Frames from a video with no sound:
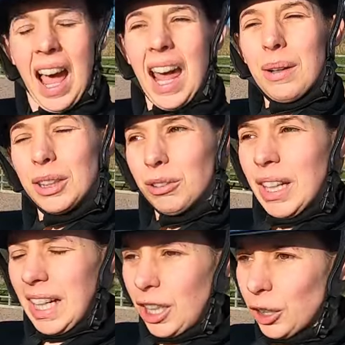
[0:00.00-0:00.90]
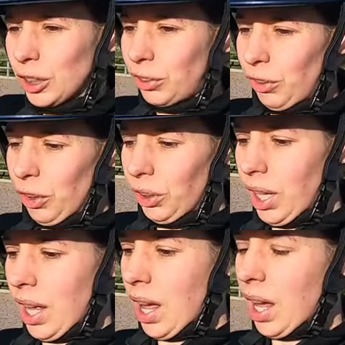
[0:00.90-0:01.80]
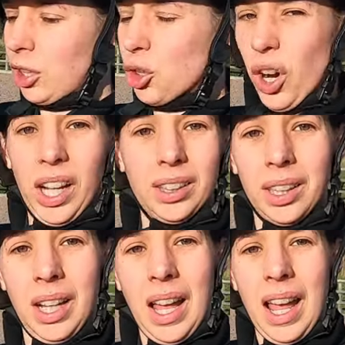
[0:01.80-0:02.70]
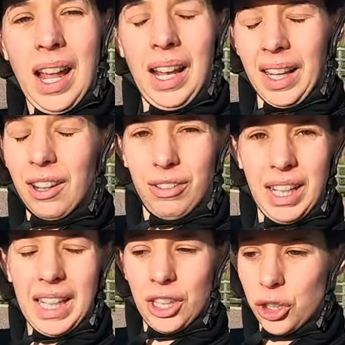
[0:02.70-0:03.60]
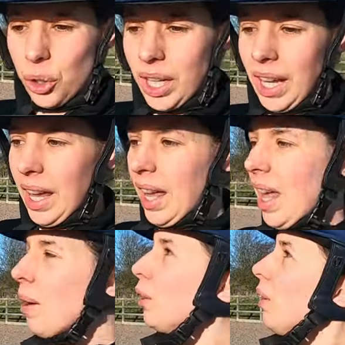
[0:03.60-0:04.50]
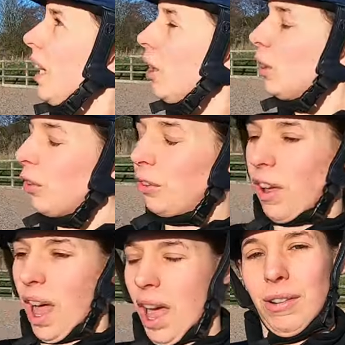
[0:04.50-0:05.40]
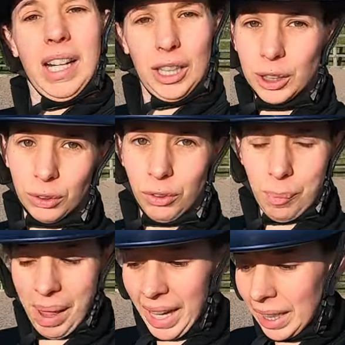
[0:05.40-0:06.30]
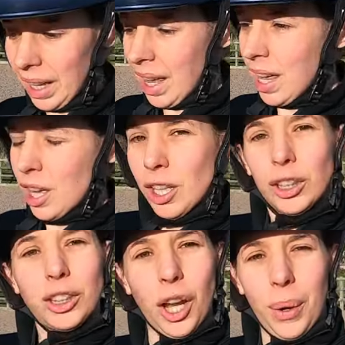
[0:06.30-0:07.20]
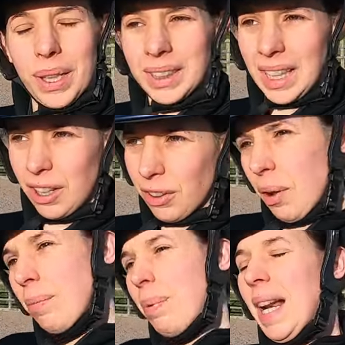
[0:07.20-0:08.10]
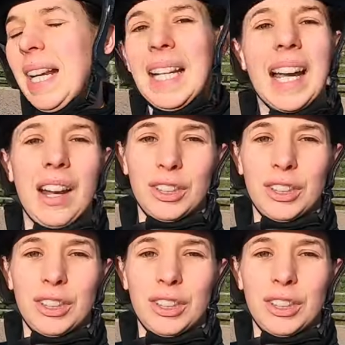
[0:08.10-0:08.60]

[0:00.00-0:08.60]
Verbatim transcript: And it was a really useful drill, like I really enjoyed it, it was really useful for her, really useful for me. So instead of completely kind